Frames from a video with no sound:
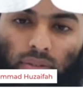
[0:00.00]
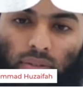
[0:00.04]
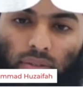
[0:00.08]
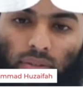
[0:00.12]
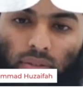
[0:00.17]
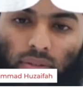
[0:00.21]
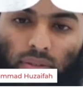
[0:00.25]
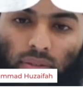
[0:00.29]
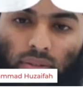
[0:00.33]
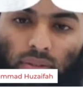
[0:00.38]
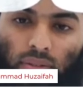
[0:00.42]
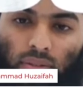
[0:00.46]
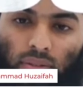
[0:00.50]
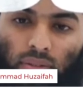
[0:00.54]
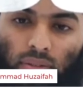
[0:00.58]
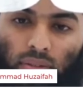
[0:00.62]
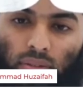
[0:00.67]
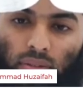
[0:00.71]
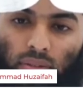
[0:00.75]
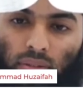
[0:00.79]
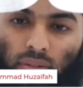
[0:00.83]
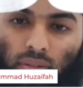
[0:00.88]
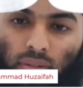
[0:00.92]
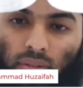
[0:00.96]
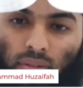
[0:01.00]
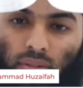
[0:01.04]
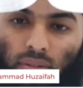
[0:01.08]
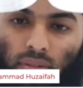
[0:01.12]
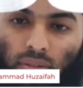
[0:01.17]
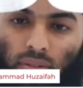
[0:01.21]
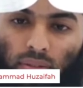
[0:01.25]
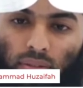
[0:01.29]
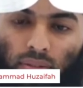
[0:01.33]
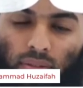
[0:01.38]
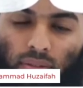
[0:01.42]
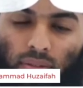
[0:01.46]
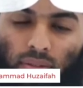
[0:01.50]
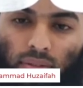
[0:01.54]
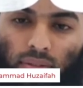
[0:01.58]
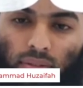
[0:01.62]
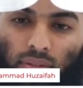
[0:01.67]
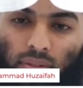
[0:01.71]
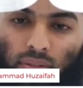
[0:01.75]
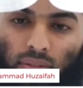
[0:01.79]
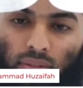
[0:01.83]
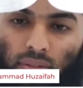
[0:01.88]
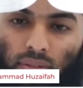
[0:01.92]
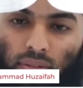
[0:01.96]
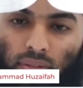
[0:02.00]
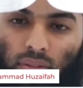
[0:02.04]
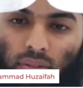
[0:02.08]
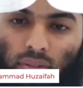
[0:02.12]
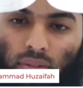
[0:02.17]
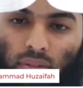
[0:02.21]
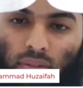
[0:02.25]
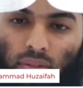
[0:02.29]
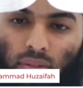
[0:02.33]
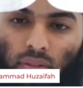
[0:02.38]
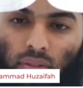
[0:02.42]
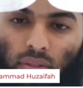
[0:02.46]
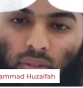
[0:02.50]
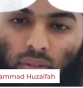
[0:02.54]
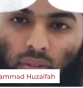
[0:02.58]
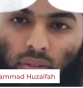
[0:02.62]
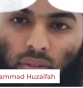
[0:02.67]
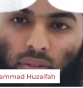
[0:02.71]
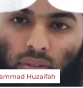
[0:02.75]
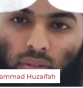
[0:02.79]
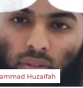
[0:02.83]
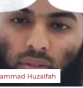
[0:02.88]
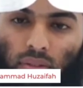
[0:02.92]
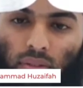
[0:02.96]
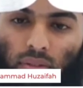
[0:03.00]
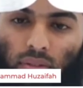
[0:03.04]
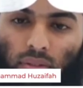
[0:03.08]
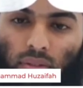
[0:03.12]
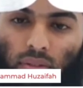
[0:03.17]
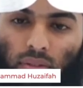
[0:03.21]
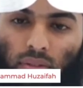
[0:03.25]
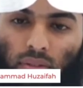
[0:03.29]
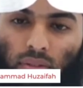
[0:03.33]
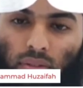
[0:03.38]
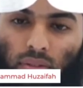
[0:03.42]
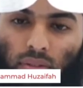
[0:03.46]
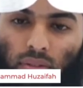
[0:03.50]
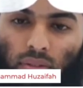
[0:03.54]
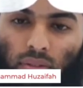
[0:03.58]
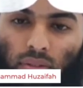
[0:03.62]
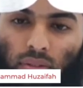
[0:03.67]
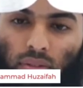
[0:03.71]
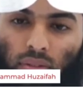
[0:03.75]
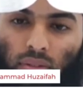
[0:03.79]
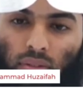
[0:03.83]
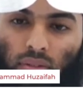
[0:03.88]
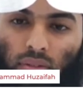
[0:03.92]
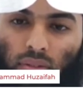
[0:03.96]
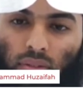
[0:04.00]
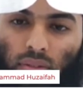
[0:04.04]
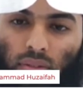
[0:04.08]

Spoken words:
[no speech]